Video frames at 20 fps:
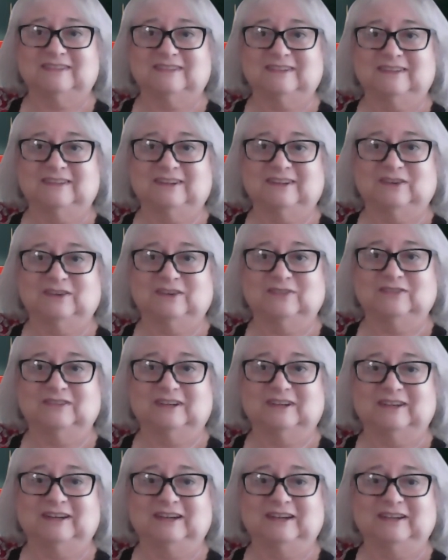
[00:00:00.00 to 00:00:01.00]
You know,
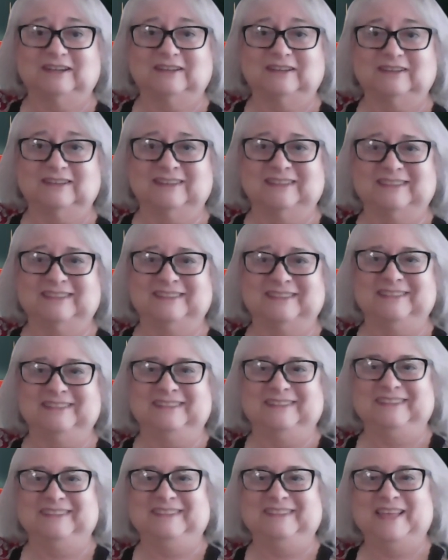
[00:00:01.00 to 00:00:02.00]
uh,
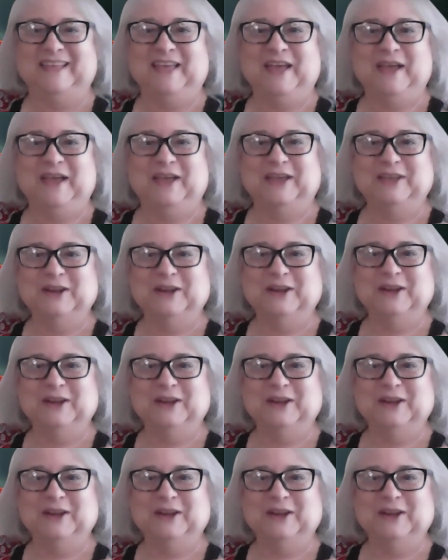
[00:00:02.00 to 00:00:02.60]
you know.